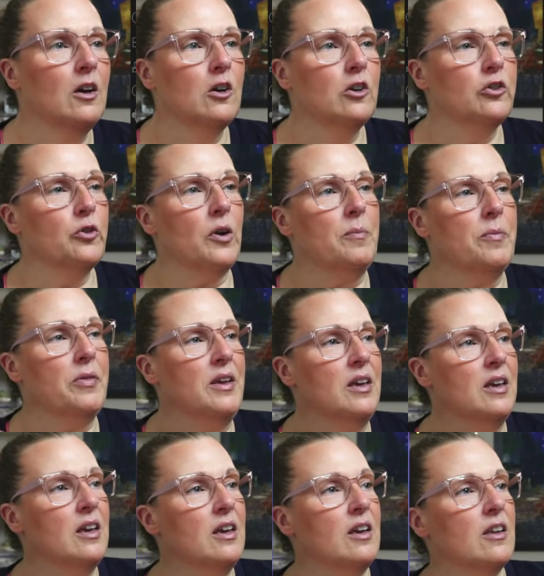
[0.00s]
So I'm
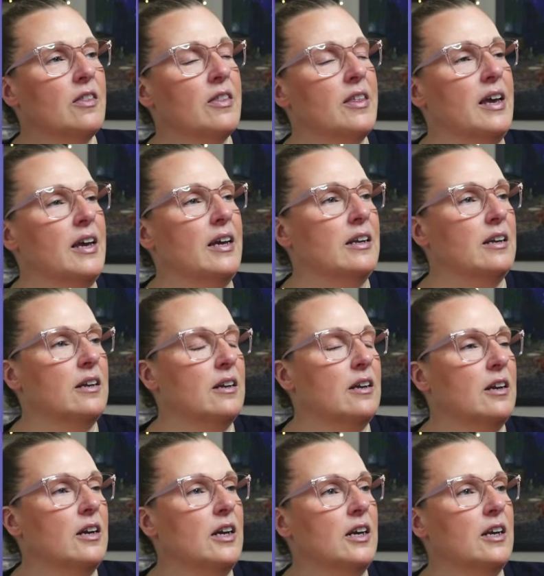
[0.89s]
thinking that
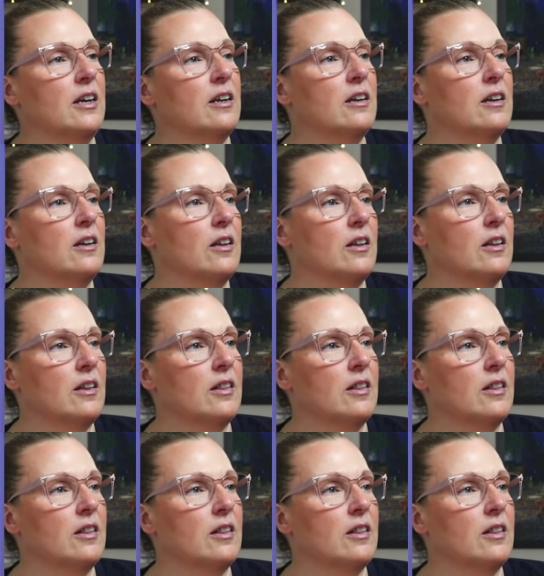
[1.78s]
in